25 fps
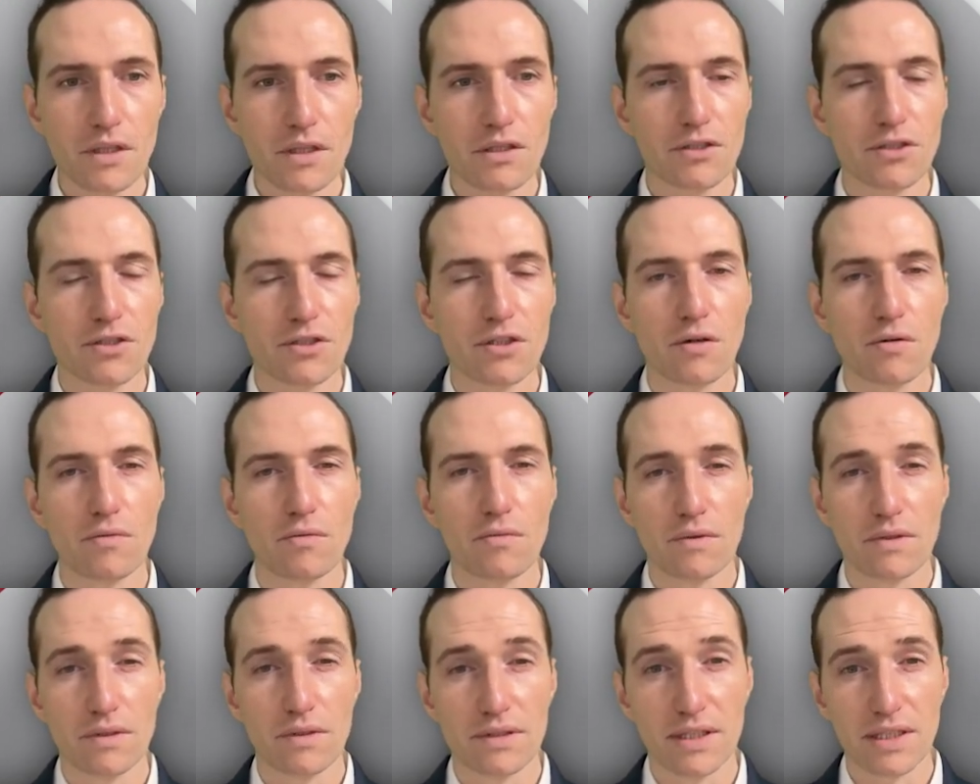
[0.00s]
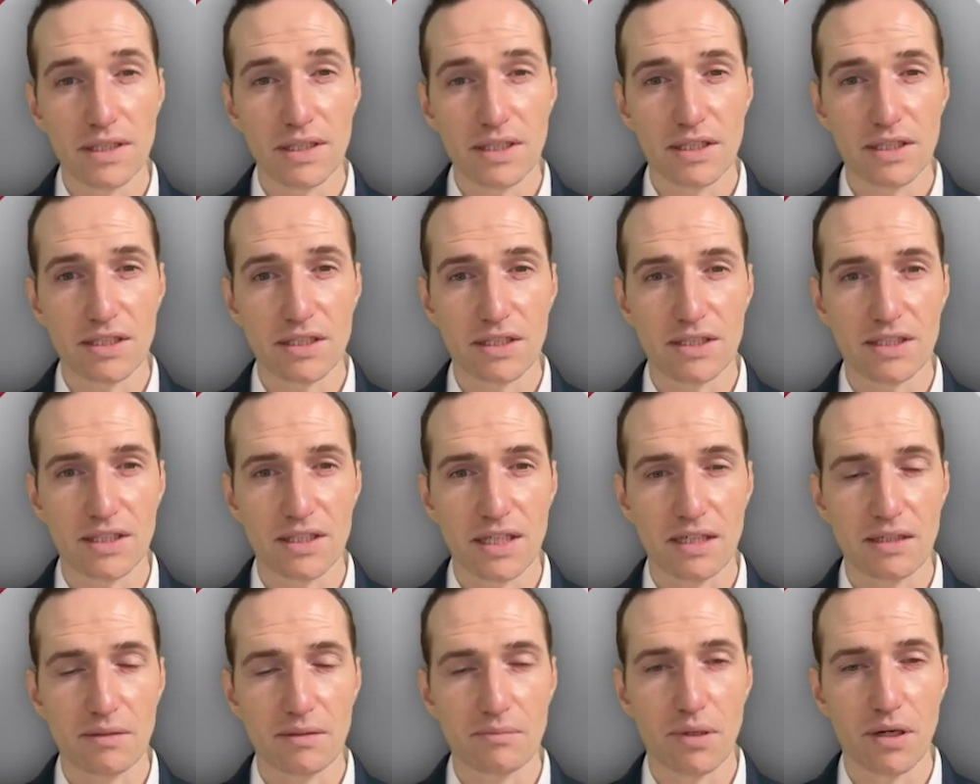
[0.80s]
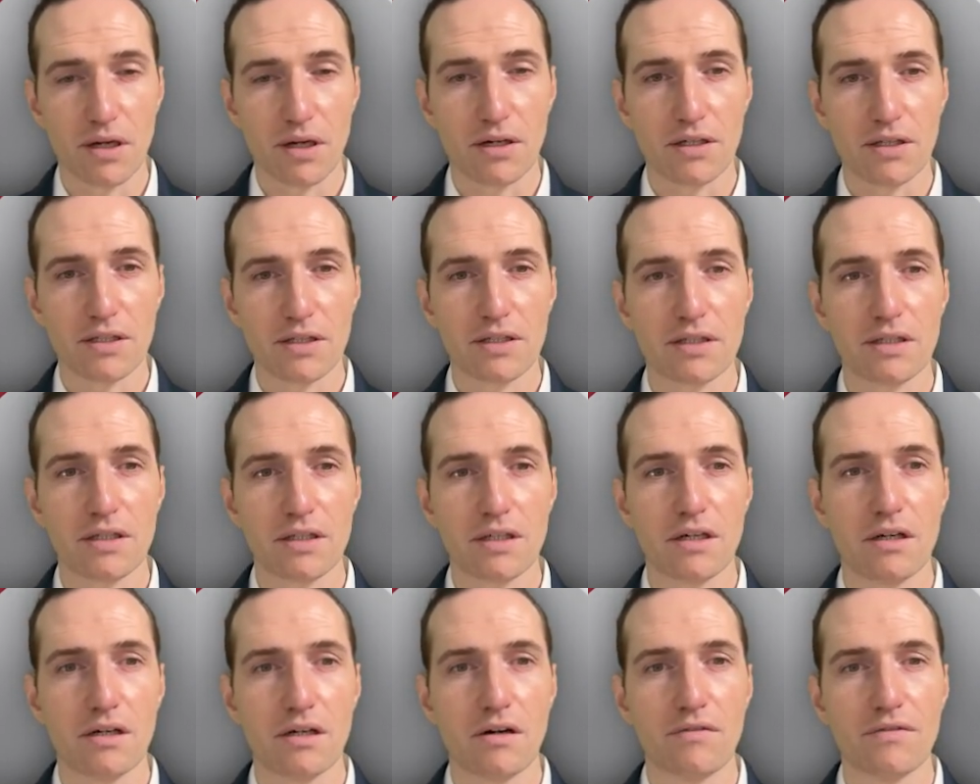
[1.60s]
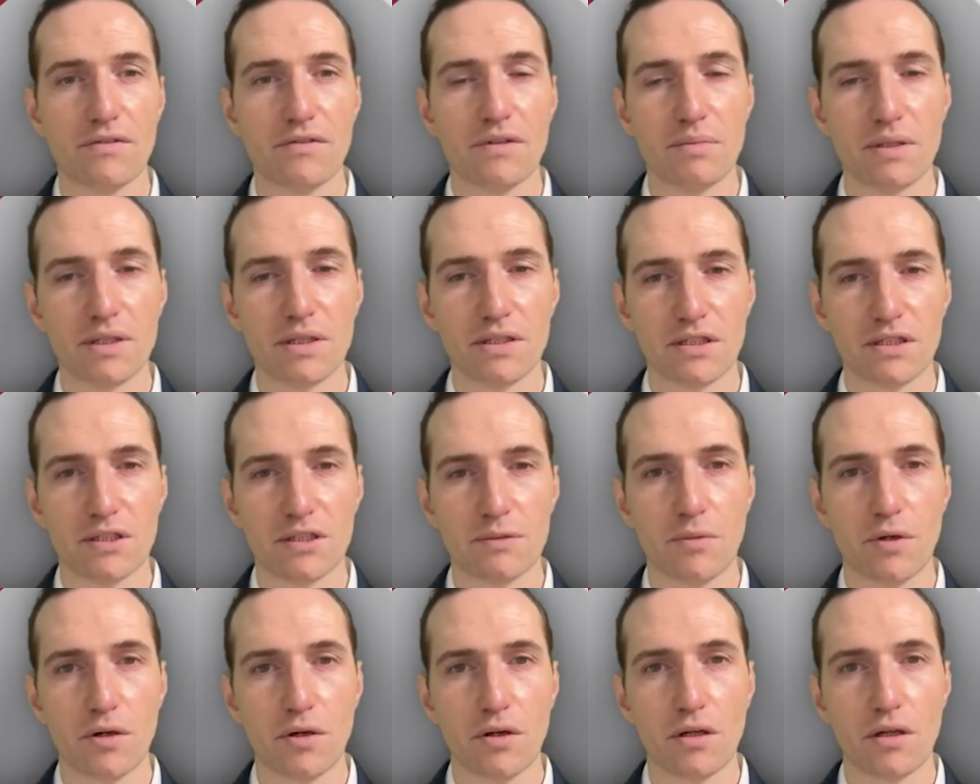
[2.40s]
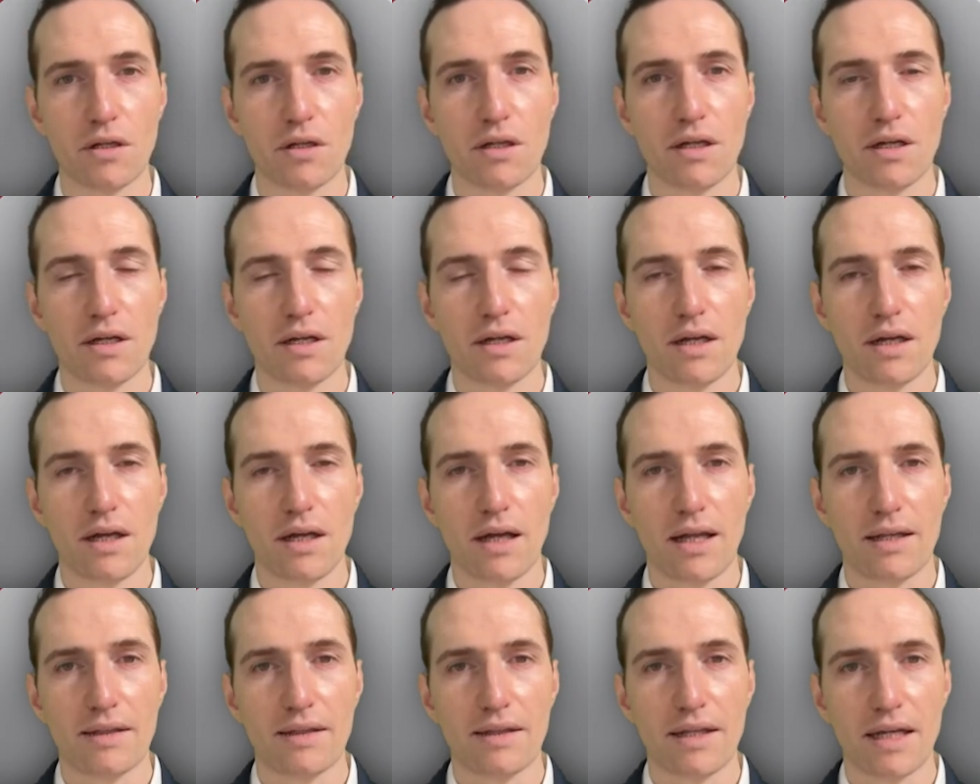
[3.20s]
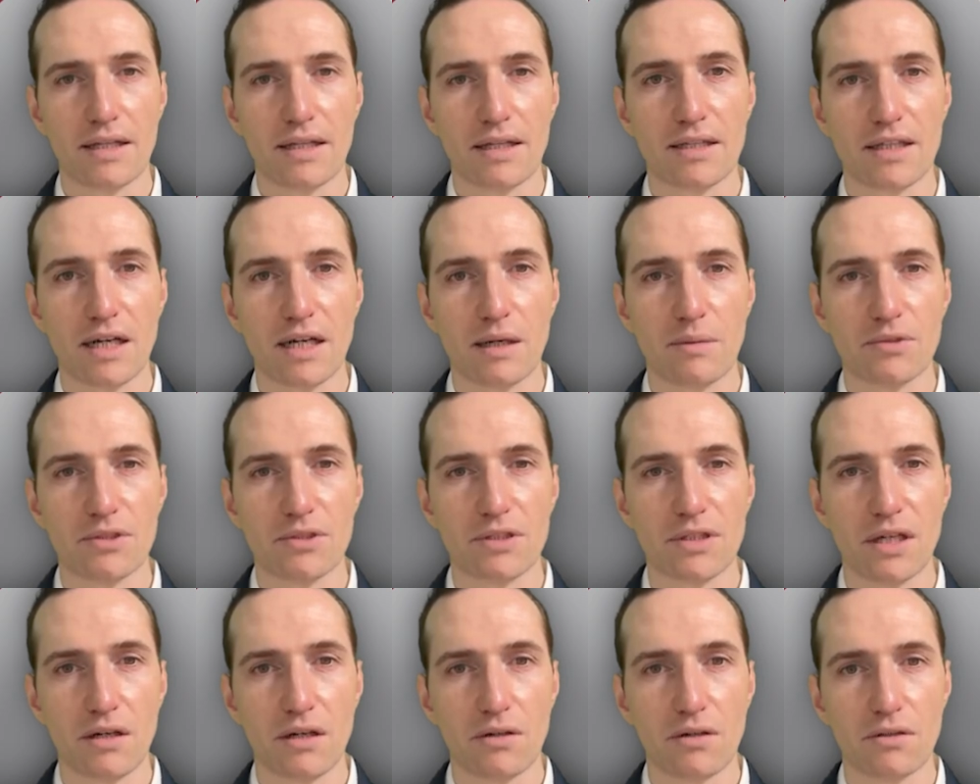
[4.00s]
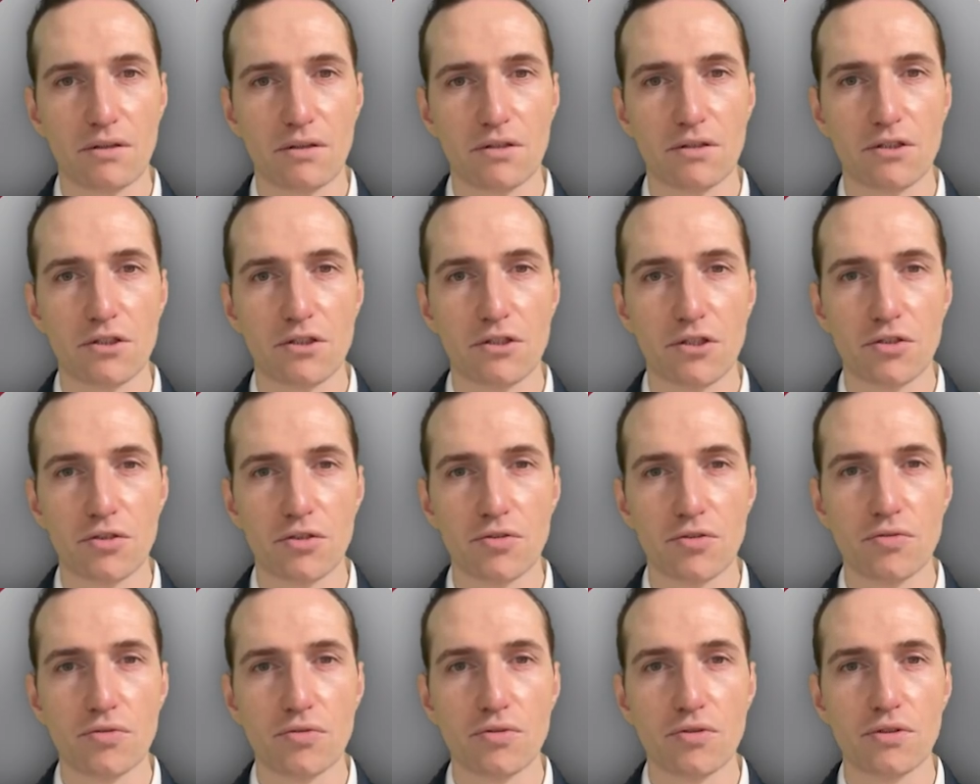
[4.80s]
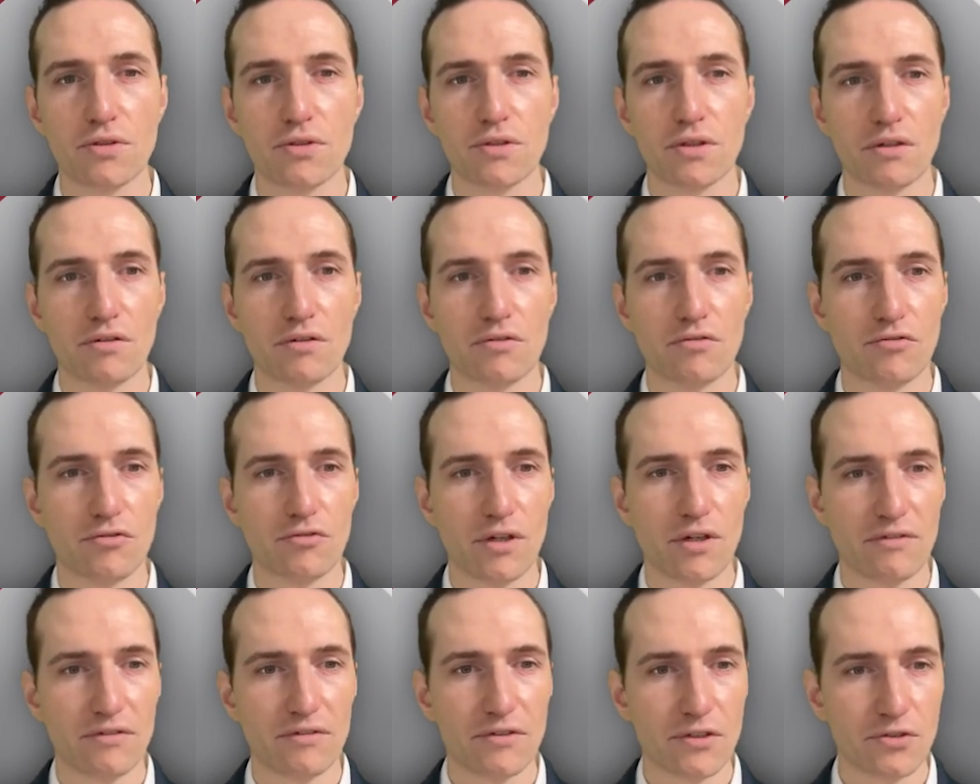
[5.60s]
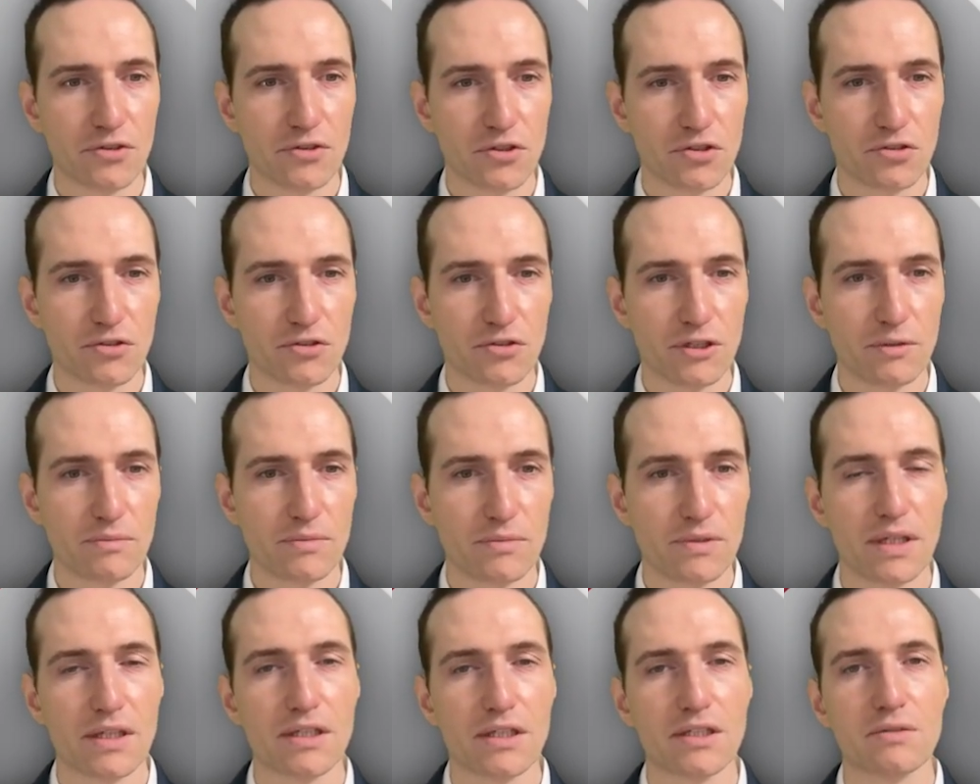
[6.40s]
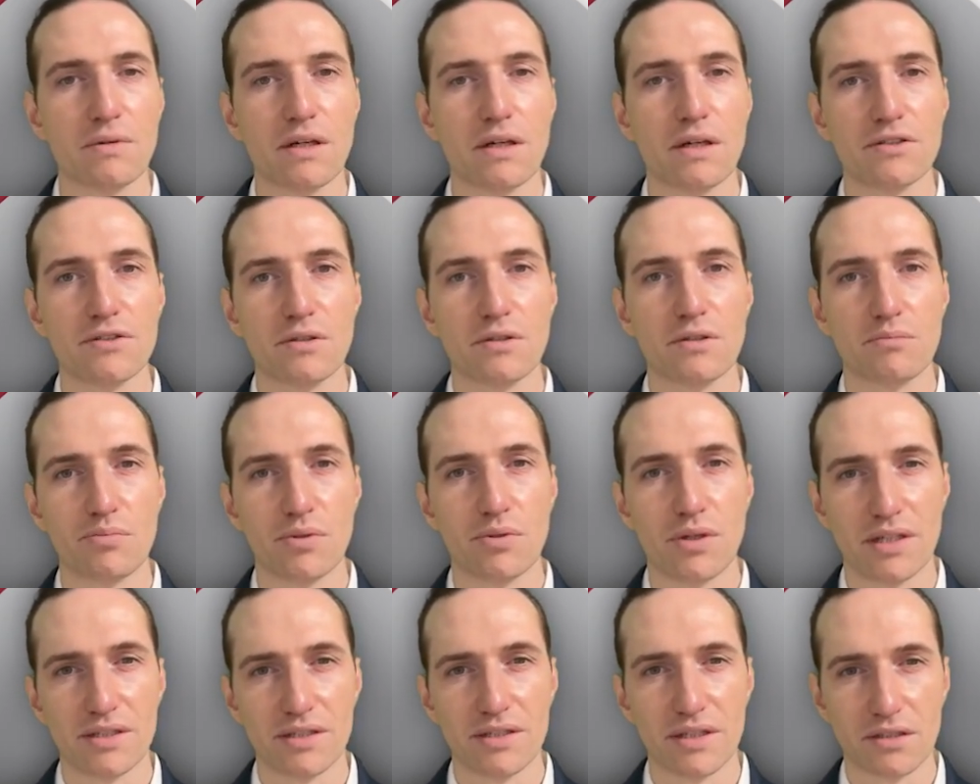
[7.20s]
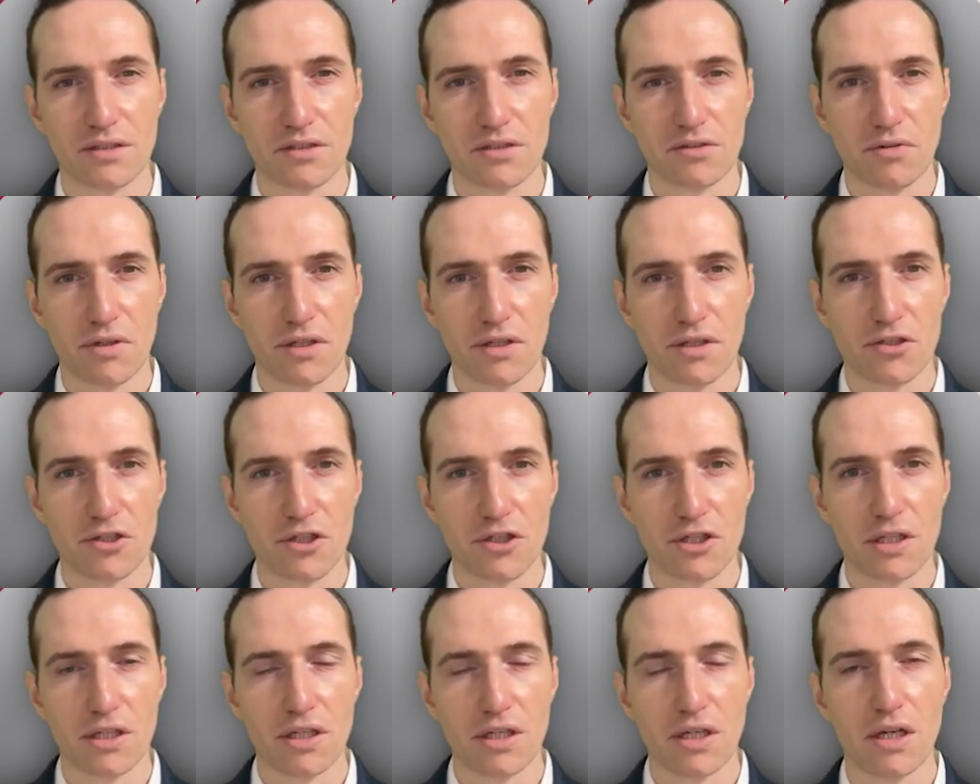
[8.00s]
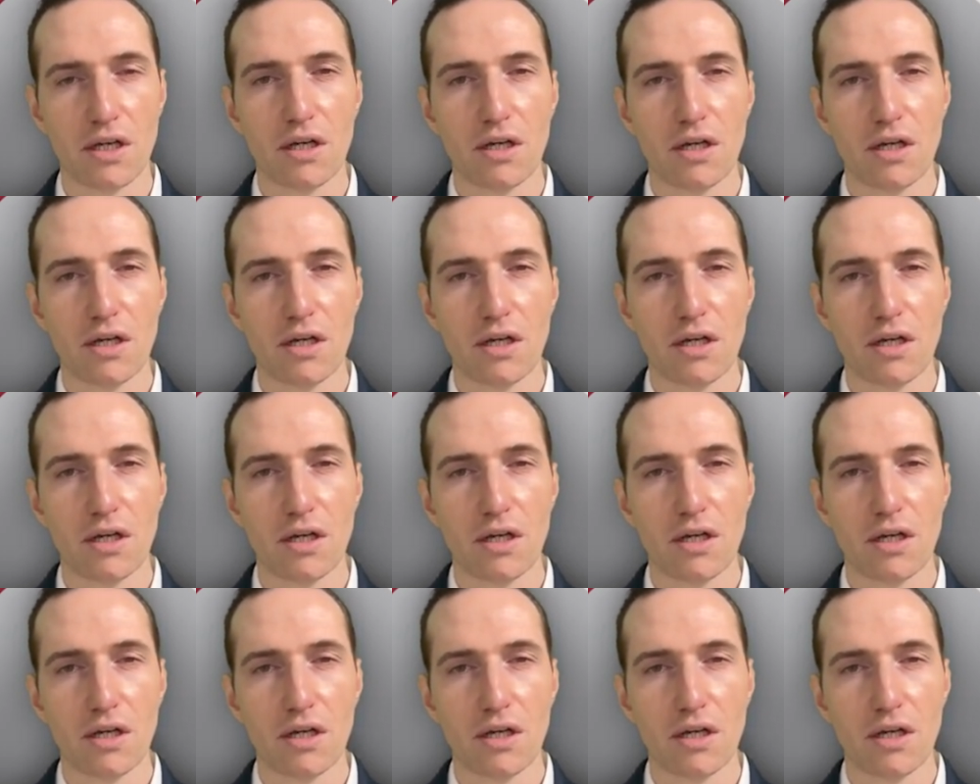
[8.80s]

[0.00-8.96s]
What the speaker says: So this is the second part of the business model, and that comes down to the revenue streams as well as your pricing strategy.